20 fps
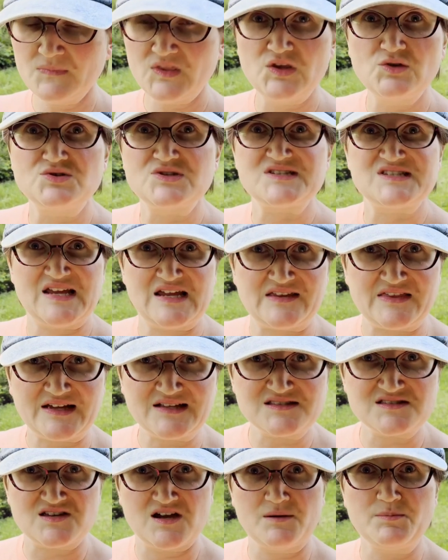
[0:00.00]
You just take
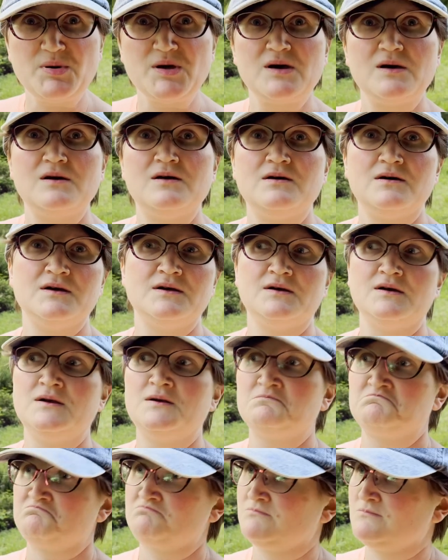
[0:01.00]
that step,
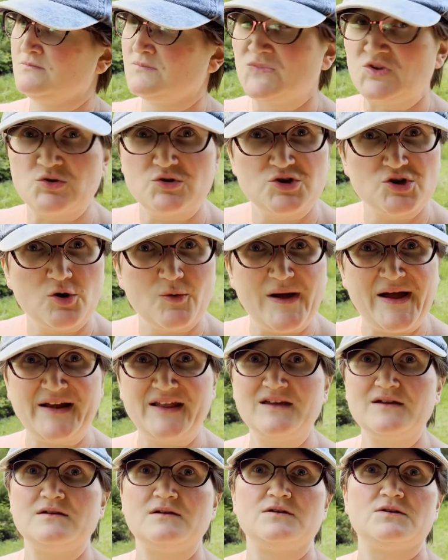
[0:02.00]
you go
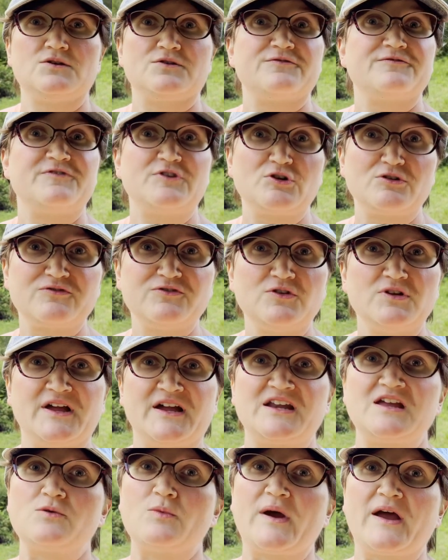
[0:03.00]
at it, you're fearful
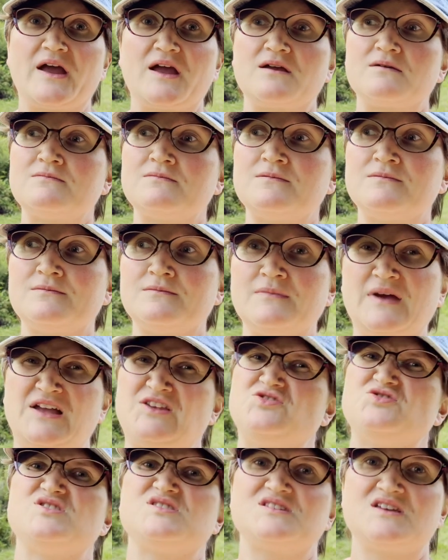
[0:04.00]
anyway,
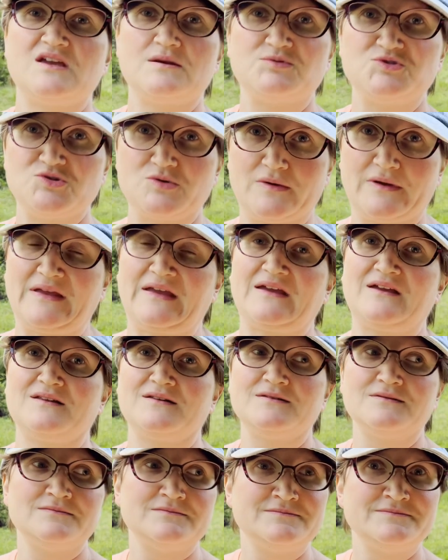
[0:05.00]
and you just keep doing it.
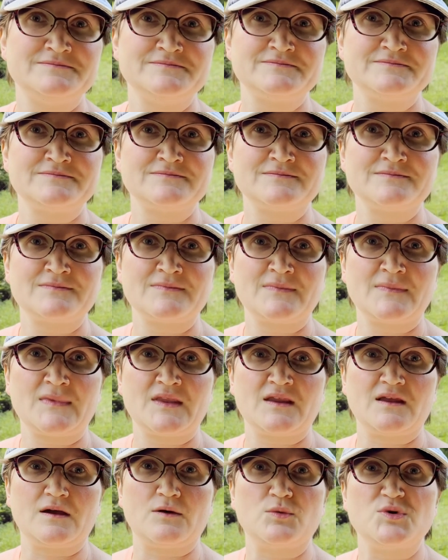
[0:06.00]

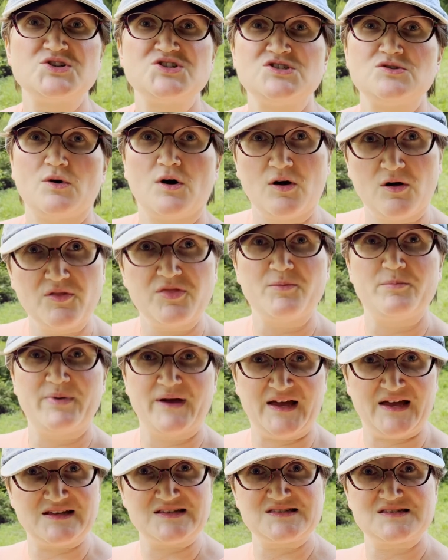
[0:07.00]
I wish you all the
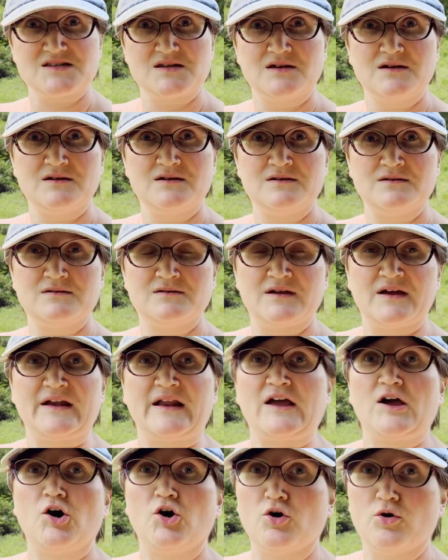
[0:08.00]
best,
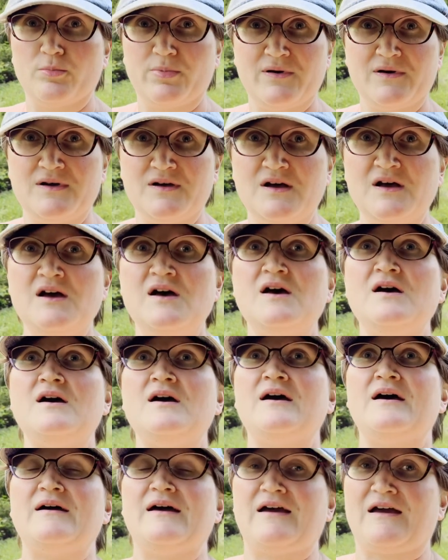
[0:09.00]
and I hope
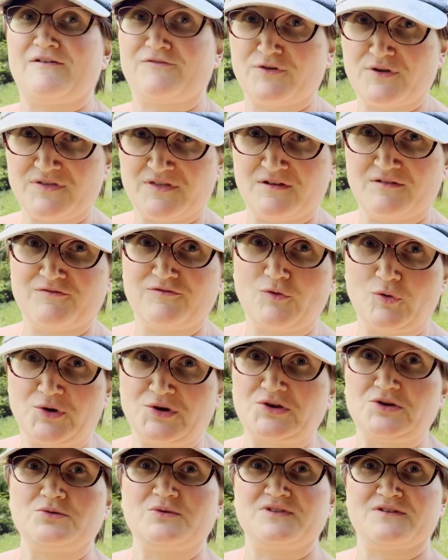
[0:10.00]
everything
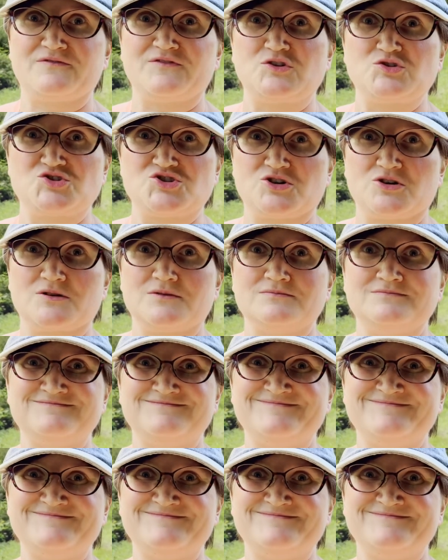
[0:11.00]
for you in the future.